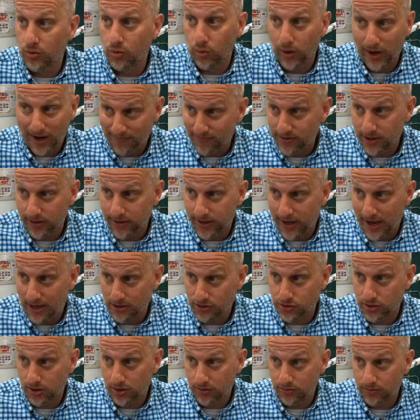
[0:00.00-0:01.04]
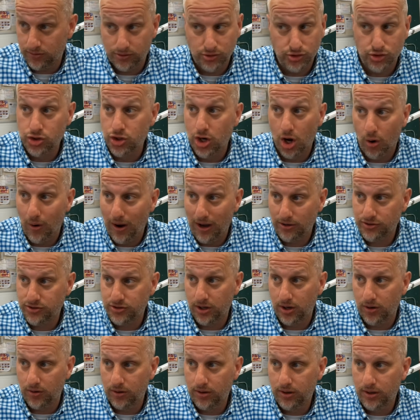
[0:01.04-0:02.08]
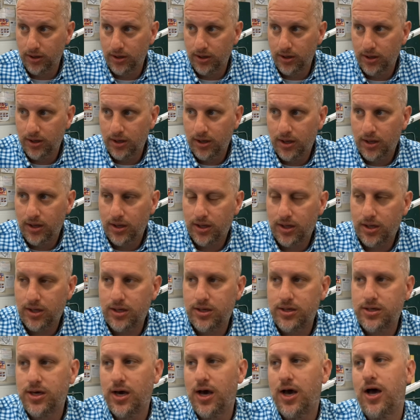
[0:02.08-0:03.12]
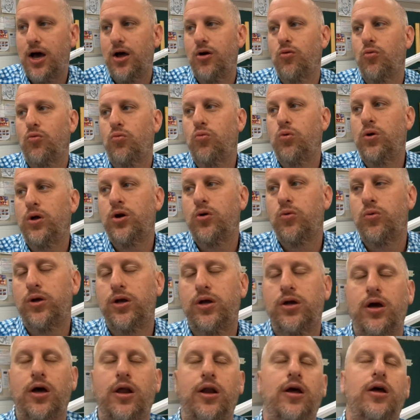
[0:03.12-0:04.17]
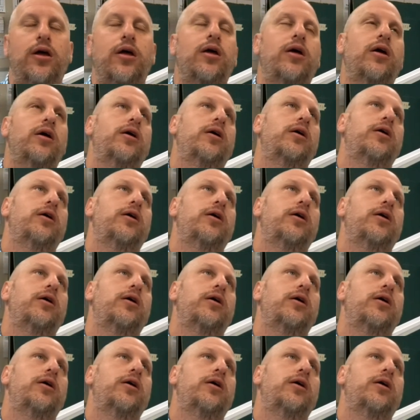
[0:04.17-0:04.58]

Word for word: We haven't done the outro. There's no outro. God, when are we gonna...